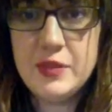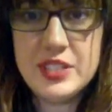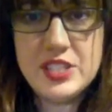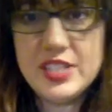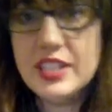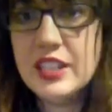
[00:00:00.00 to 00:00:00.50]

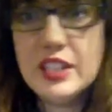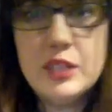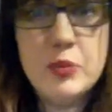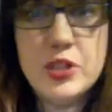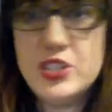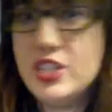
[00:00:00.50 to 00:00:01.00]
He's standing in
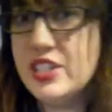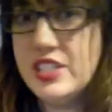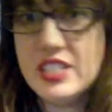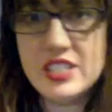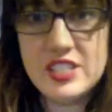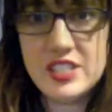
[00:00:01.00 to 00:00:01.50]
the
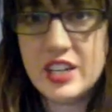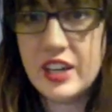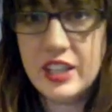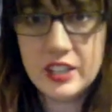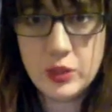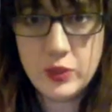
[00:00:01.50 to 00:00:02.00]
bushes, he's
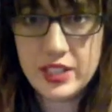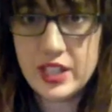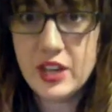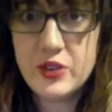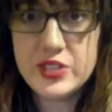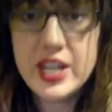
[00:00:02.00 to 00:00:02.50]
staring in their
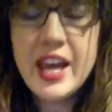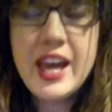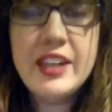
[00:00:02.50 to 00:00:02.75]
windows,